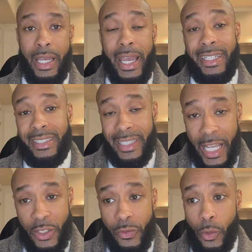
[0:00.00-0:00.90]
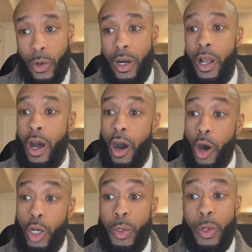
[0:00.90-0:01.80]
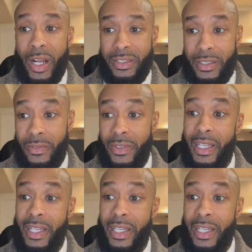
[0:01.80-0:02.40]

It stands for Autoregressive